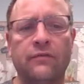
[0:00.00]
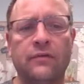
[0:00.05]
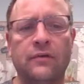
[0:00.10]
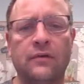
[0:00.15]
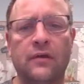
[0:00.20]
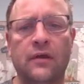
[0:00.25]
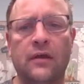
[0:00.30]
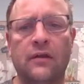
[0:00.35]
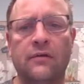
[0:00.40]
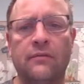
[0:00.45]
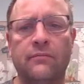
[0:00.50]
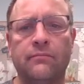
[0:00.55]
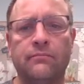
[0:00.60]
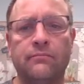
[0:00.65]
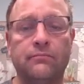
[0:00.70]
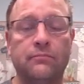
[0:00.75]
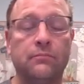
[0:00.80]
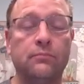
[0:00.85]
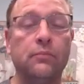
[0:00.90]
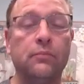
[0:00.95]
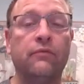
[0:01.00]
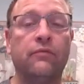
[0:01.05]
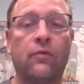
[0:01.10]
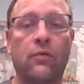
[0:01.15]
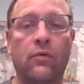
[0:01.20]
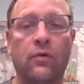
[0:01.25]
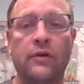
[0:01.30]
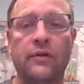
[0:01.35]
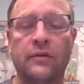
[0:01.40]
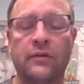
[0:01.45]
and move
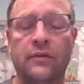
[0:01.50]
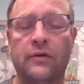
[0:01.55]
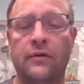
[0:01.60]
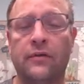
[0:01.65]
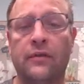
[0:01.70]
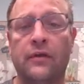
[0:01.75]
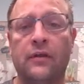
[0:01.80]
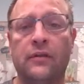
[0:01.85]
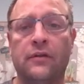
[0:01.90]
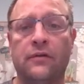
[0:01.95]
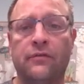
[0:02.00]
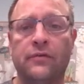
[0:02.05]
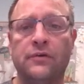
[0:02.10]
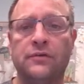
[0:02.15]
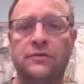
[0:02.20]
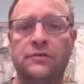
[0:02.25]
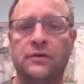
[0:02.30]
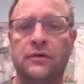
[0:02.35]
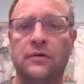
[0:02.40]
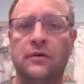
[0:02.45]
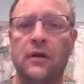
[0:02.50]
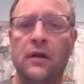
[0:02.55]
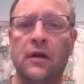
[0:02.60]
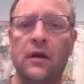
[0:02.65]
forward in their future.